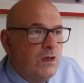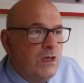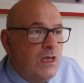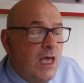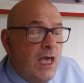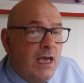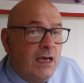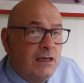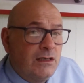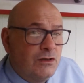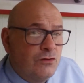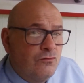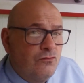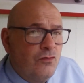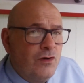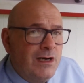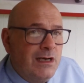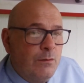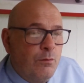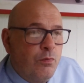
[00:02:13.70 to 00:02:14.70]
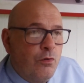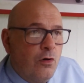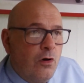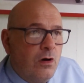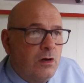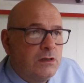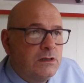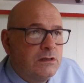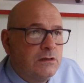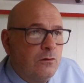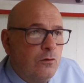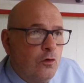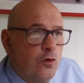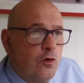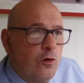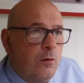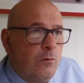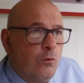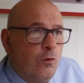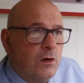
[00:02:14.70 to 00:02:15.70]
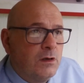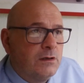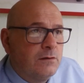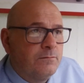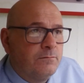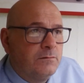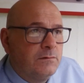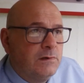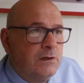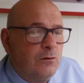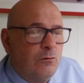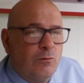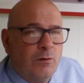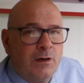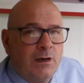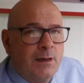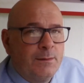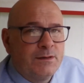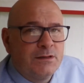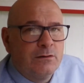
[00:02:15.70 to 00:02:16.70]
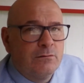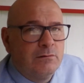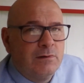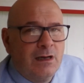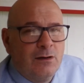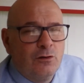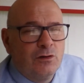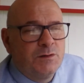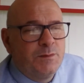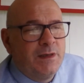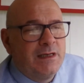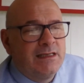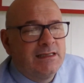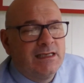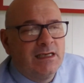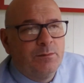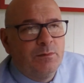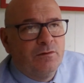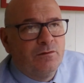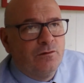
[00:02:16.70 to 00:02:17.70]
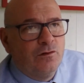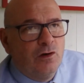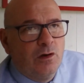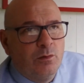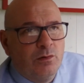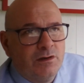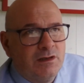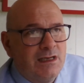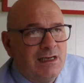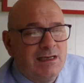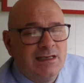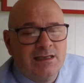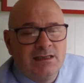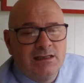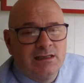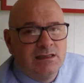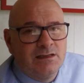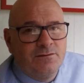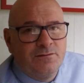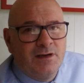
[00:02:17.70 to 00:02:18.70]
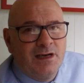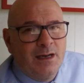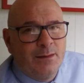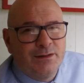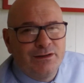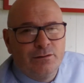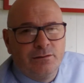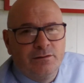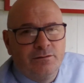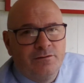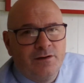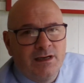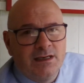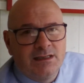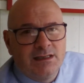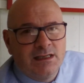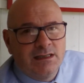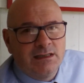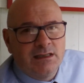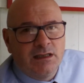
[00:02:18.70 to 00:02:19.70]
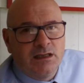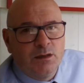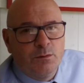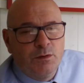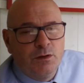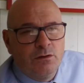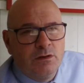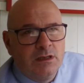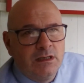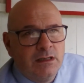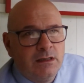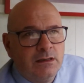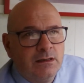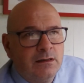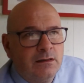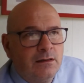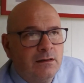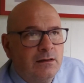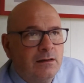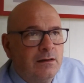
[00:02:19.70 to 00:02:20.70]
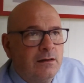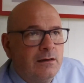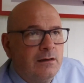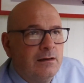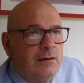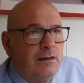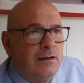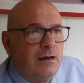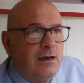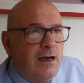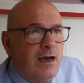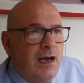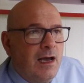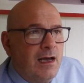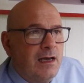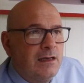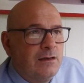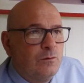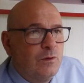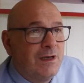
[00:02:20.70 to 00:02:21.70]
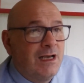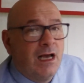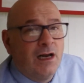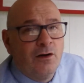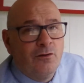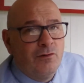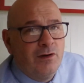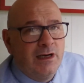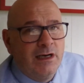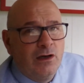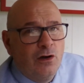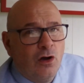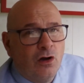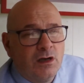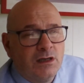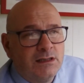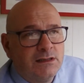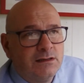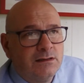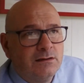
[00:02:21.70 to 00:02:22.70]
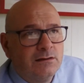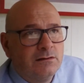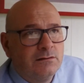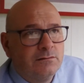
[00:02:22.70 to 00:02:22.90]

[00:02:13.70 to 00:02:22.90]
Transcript: yeah, it's really brought home what, you know, what an absolute, I know it's been said before, but it is, it's an absolutely fantastic community and we can't really knock it.